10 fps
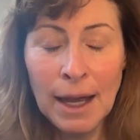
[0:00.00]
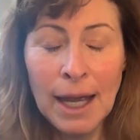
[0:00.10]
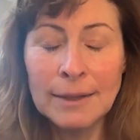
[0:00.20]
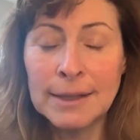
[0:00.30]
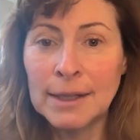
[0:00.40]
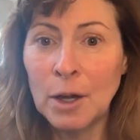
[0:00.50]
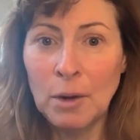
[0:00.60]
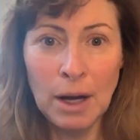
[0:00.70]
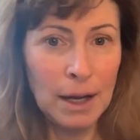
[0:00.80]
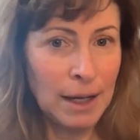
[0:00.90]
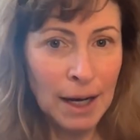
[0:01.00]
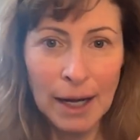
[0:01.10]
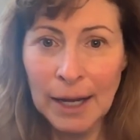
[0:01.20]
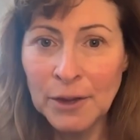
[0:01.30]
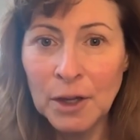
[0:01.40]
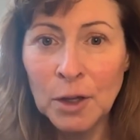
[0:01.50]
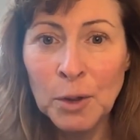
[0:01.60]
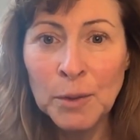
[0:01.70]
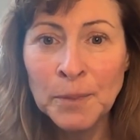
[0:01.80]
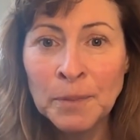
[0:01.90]
And so I got out the
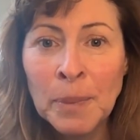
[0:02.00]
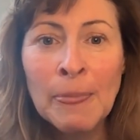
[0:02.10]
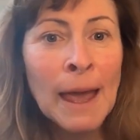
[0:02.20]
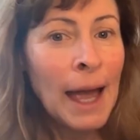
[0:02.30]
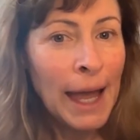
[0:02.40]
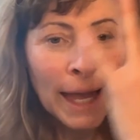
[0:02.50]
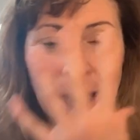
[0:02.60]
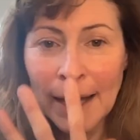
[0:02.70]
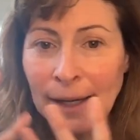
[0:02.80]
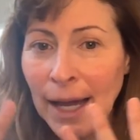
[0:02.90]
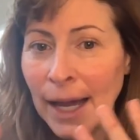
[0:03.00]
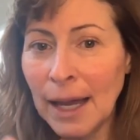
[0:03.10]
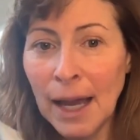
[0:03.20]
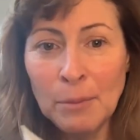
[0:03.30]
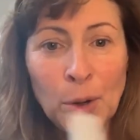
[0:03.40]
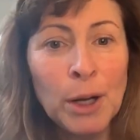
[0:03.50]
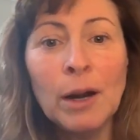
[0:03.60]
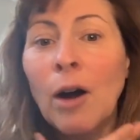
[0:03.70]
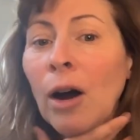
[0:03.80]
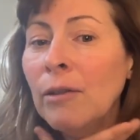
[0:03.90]
goo and I put
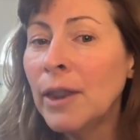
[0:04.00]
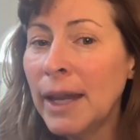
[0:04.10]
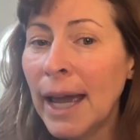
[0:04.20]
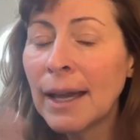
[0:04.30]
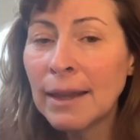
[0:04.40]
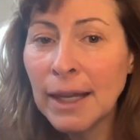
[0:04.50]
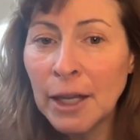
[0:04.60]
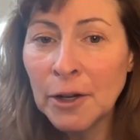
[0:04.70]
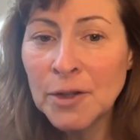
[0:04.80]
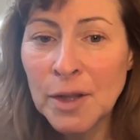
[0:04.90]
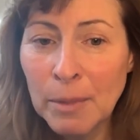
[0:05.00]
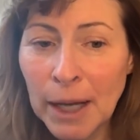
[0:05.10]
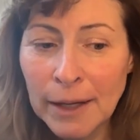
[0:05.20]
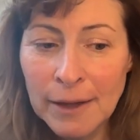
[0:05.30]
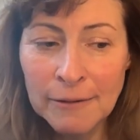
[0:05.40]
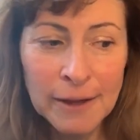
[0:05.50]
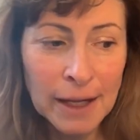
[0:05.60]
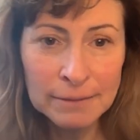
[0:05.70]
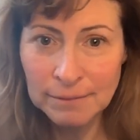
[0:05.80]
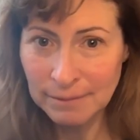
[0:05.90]
it all over the neck, the ears, the belly, the
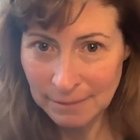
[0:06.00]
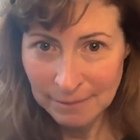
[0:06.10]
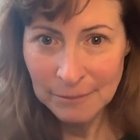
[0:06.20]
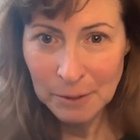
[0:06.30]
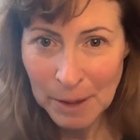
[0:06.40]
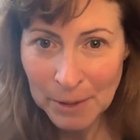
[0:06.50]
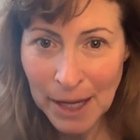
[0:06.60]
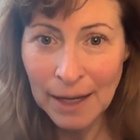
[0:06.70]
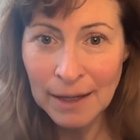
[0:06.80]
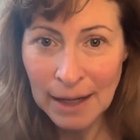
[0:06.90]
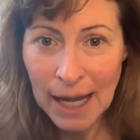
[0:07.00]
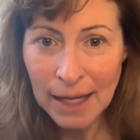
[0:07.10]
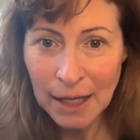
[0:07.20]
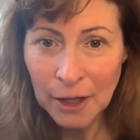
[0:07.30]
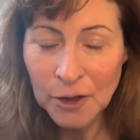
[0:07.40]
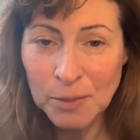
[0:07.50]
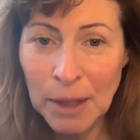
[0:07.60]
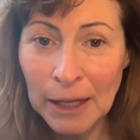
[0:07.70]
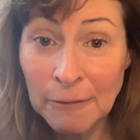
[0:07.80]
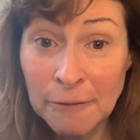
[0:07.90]
feet. Remember that. Neck, ears,
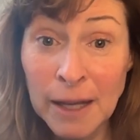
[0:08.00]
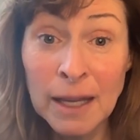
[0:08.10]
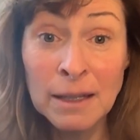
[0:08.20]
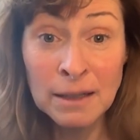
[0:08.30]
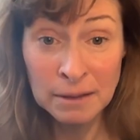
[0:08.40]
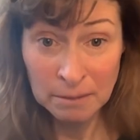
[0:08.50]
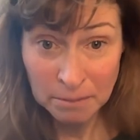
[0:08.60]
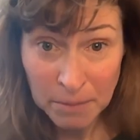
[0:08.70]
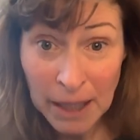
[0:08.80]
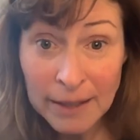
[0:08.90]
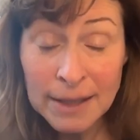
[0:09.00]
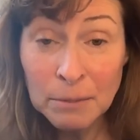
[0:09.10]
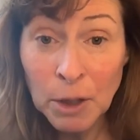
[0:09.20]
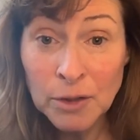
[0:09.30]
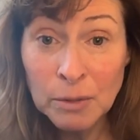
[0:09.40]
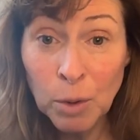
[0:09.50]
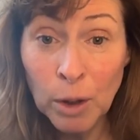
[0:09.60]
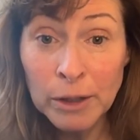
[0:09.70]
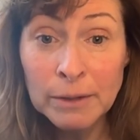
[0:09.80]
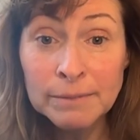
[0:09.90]
belly, feet. Belly's the most
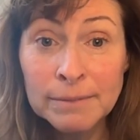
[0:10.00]
important.